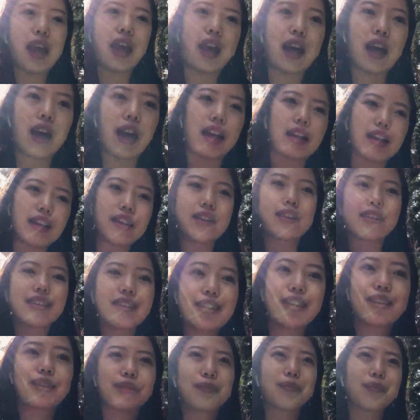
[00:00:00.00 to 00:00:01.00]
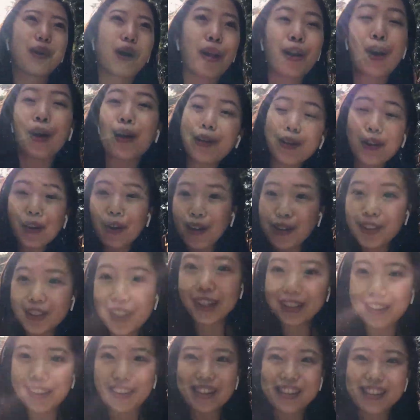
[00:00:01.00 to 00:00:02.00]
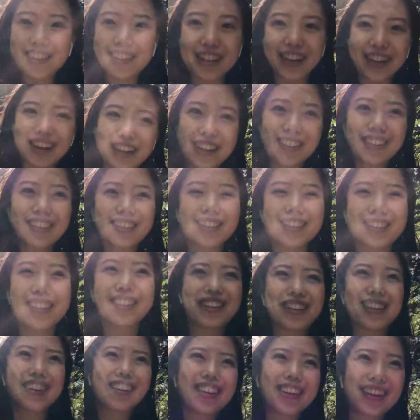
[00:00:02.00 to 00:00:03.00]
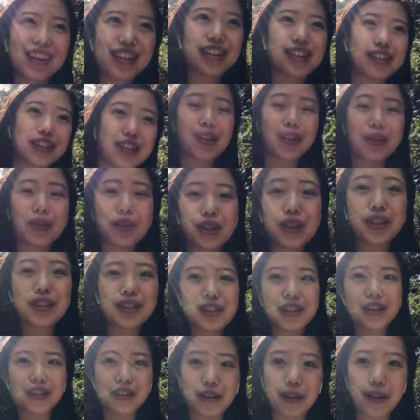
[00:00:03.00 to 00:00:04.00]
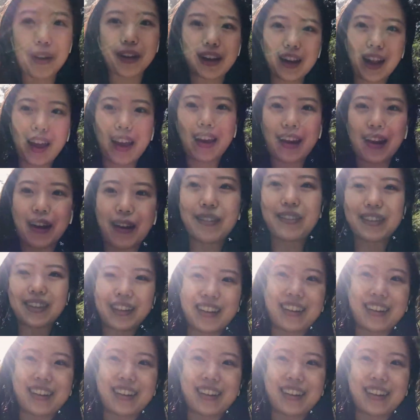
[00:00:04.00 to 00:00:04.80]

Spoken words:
and our alcohol tolerance sucks. So I was just throwing that out